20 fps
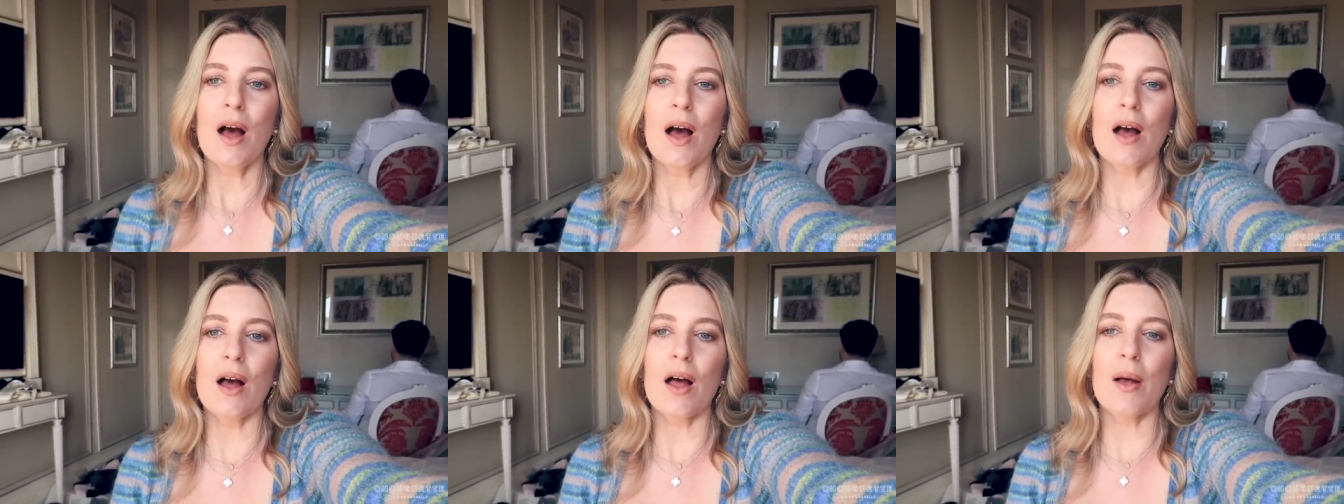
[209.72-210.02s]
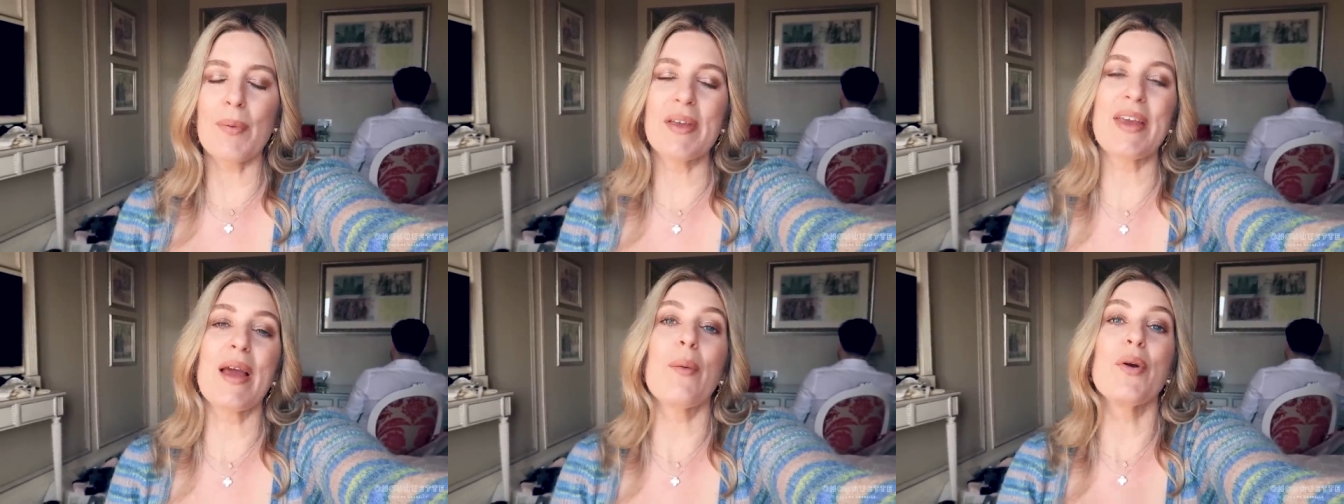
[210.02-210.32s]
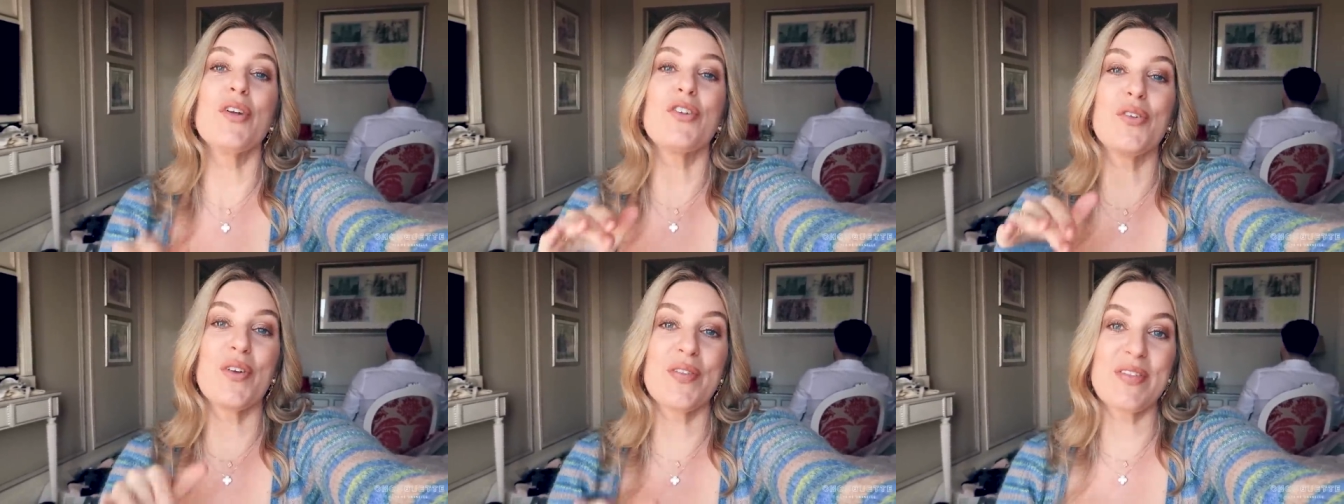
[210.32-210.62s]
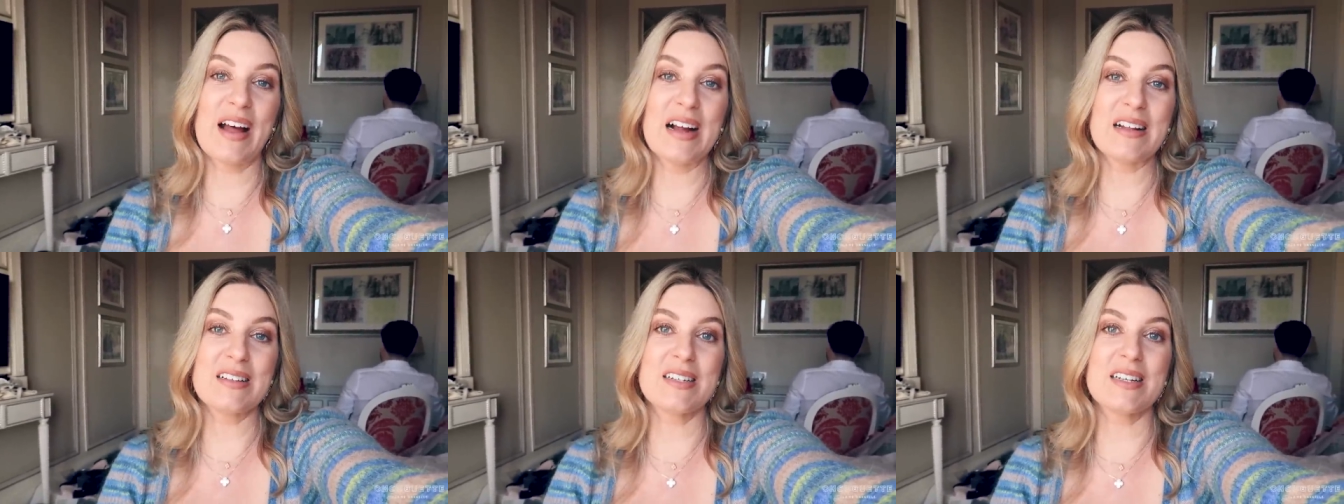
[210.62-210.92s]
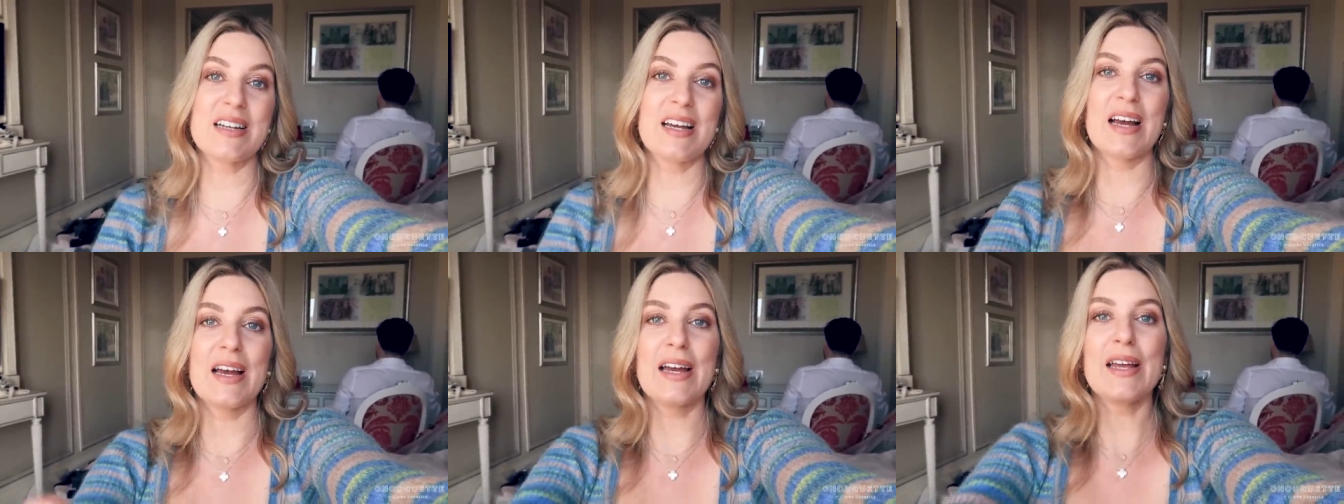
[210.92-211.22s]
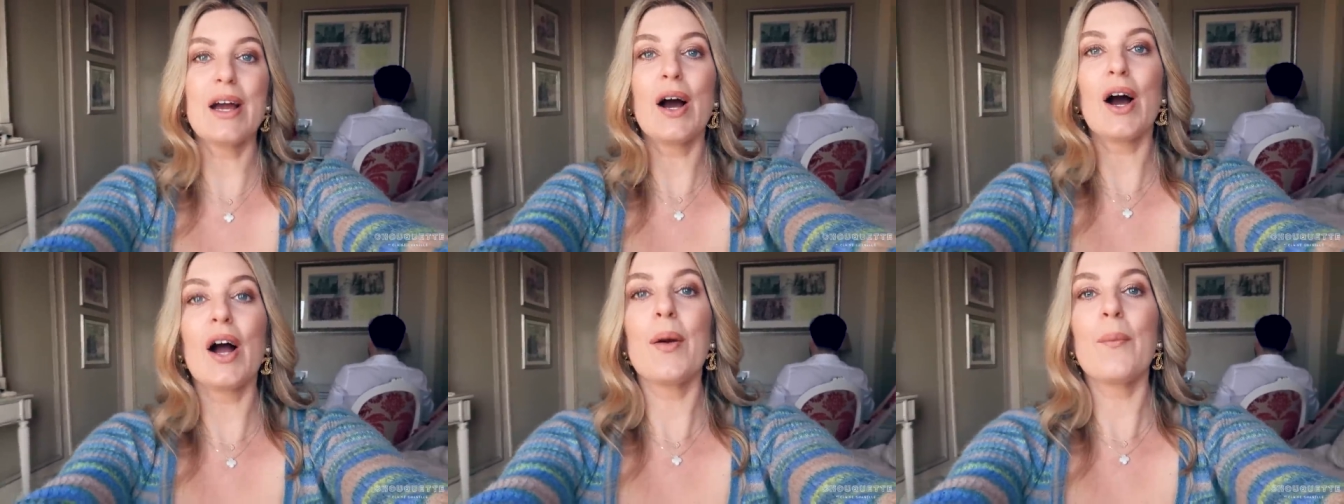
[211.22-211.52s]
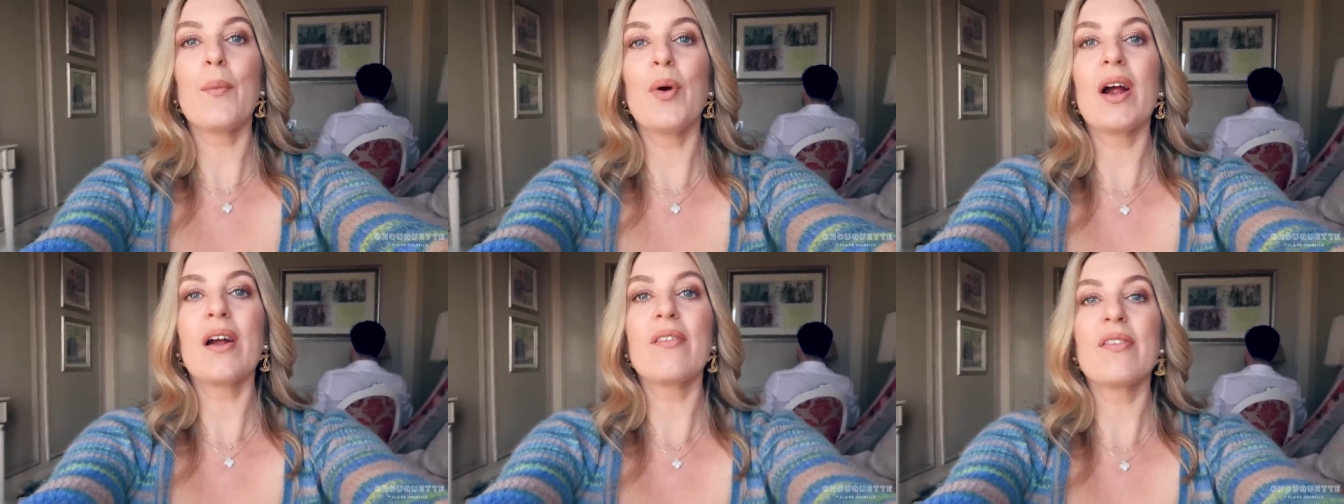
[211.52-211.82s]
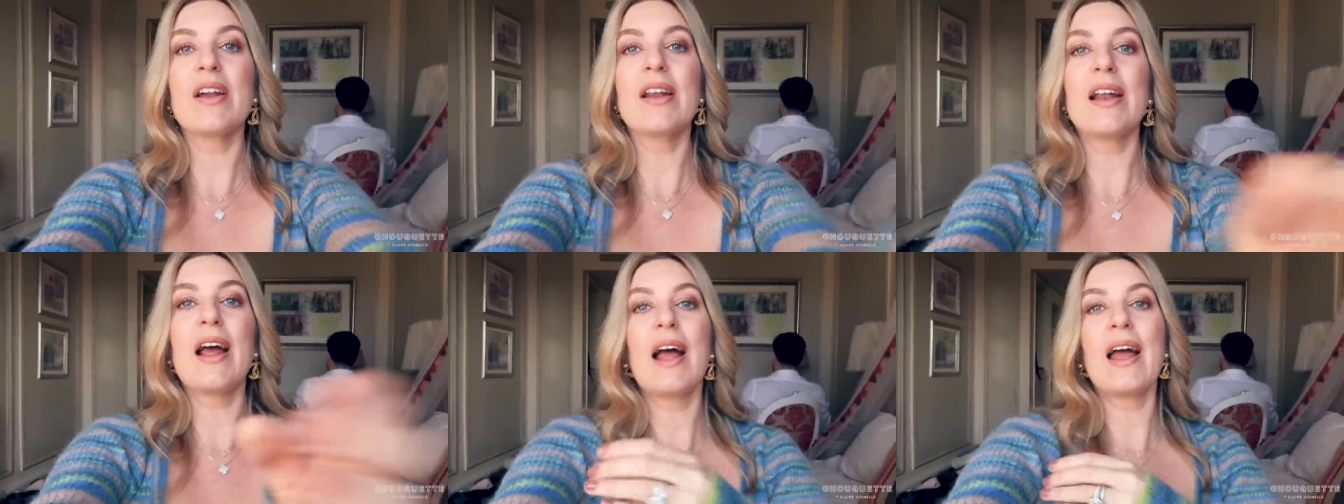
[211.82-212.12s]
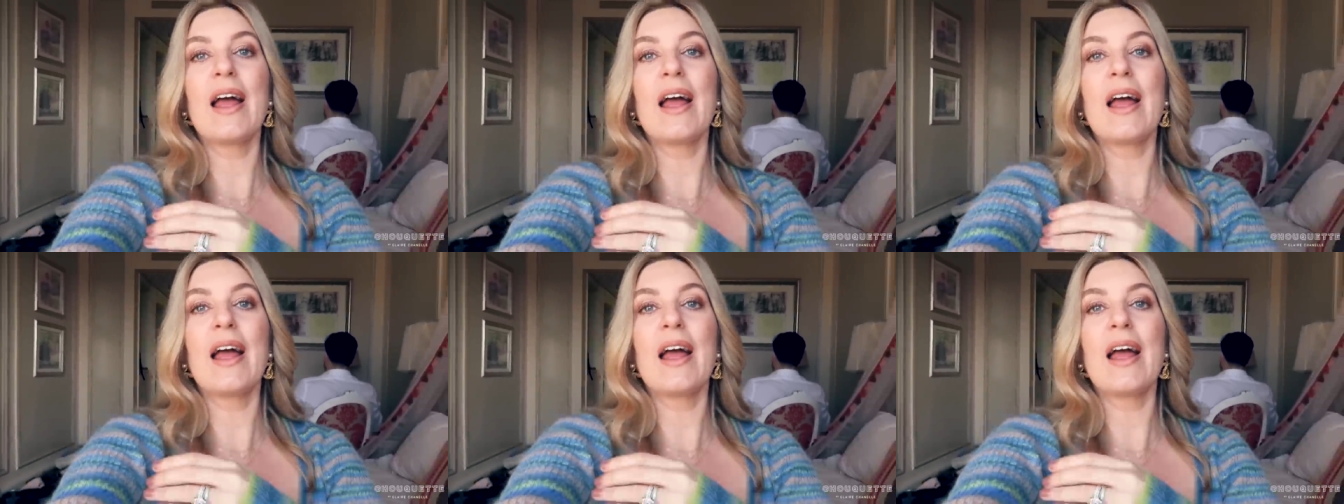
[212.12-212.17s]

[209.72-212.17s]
But yeah, we're doing that today. I'm wearing